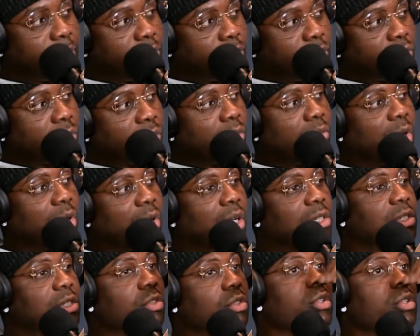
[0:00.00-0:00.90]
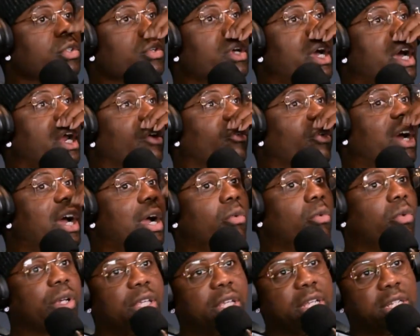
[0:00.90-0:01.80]
Because you got to ride
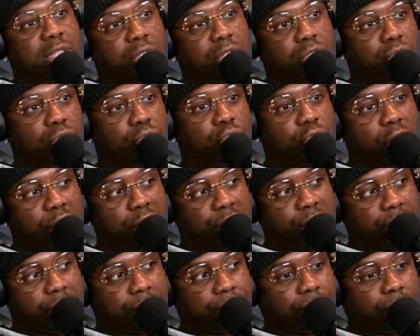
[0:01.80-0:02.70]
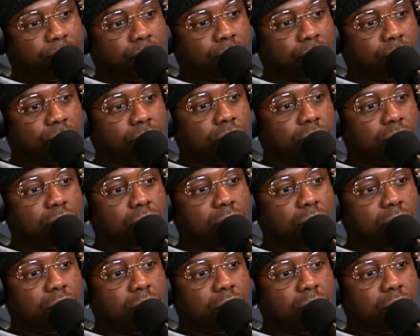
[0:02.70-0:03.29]
with kids that you trust. Mm-hmm.